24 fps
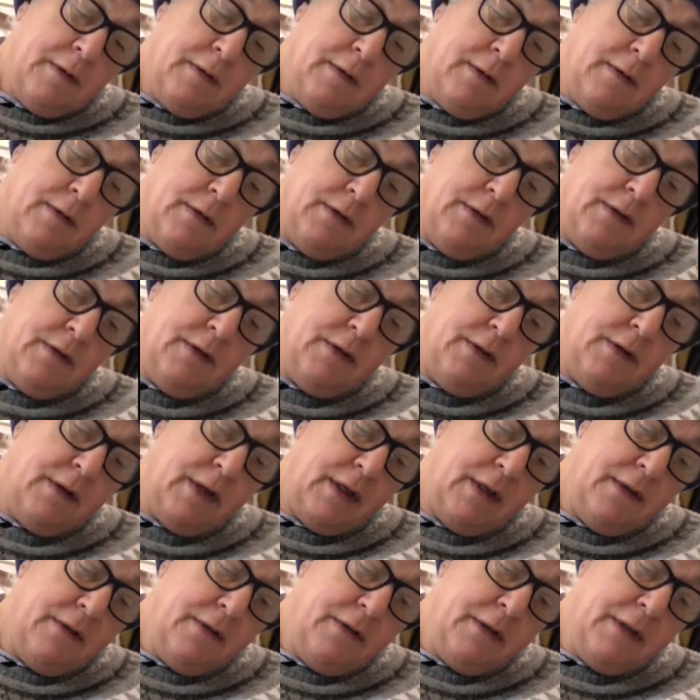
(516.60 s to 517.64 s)
Just do
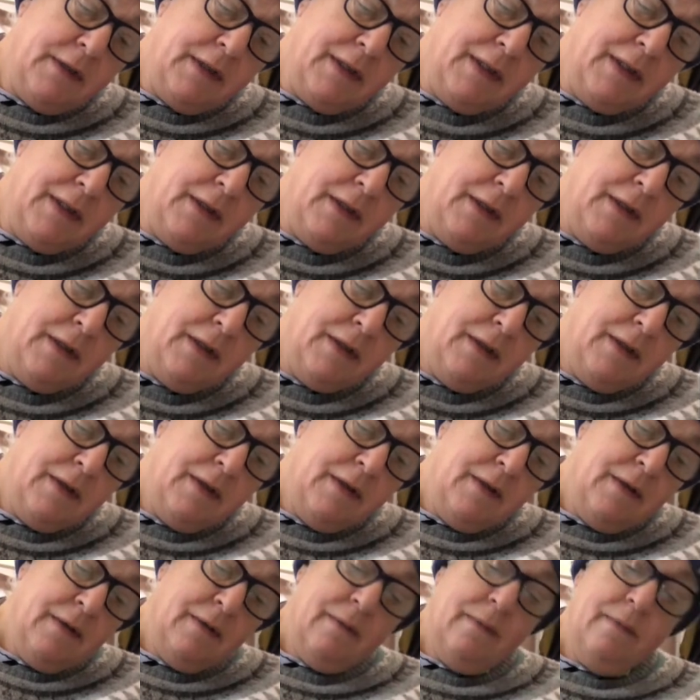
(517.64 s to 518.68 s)
those
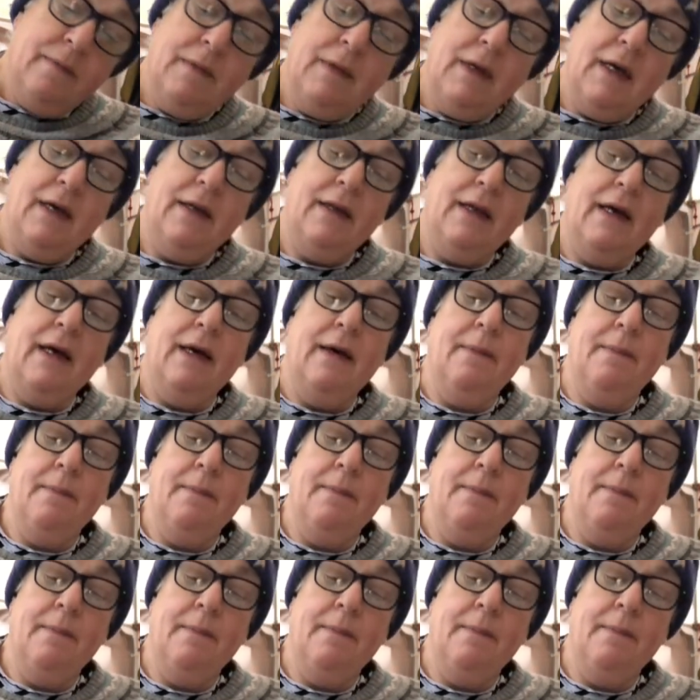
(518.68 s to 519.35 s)
like that.